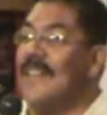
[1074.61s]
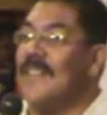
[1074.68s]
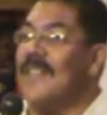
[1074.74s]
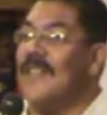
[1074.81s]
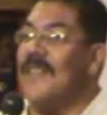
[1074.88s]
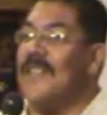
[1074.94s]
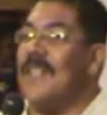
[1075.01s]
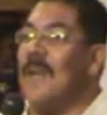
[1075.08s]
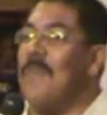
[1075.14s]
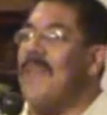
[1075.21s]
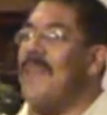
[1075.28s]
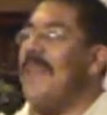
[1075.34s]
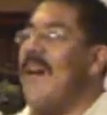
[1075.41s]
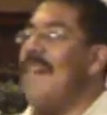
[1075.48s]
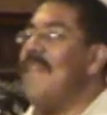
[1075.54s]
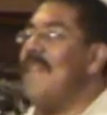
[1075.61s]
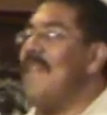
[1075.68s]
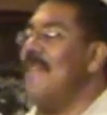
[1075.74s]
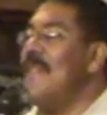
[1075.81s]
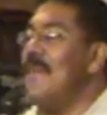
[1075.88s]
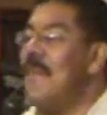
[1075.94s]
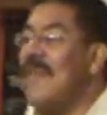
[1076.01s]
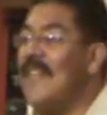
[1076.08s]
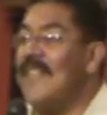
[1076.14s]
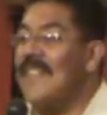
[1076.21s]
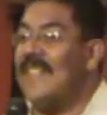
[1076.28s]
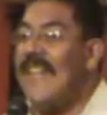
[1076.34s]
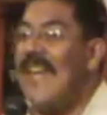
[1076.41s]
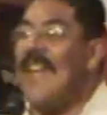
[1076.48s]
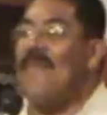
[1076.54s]
So some of you haven't even been
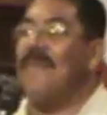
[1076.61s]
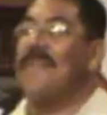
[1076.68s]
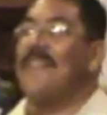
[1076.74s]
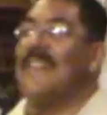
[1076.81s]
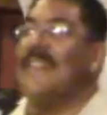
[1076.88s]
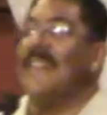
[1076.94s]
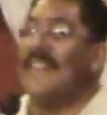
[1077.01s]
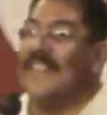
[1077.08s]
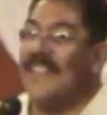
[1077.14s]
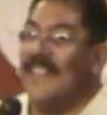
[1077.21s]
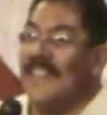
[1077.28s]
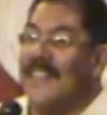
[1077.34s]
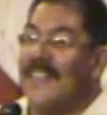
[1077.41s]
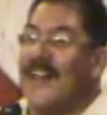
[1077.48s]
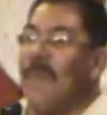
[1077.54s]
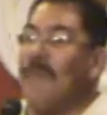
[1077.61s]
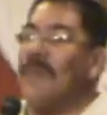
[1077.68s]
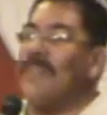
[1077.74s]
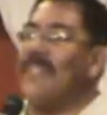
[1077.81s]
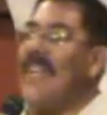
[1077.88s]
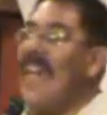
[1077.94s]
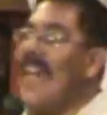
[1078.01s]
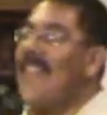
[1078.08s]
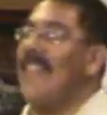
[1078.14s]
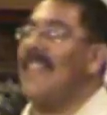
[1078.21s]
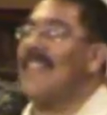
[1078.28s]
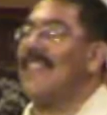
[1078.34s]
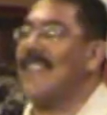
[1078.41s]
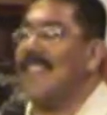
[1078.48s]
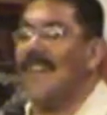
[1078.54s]
saved couple
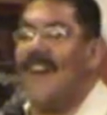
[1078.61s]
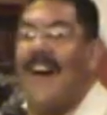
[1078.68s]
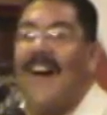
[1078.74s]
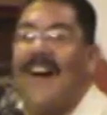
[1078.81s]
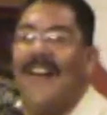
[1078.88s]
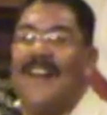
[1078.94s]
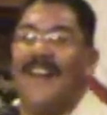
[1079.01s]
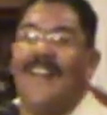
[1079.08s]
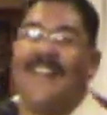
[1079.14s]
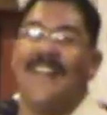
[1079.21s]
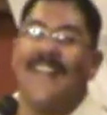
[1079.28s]
seconds to God.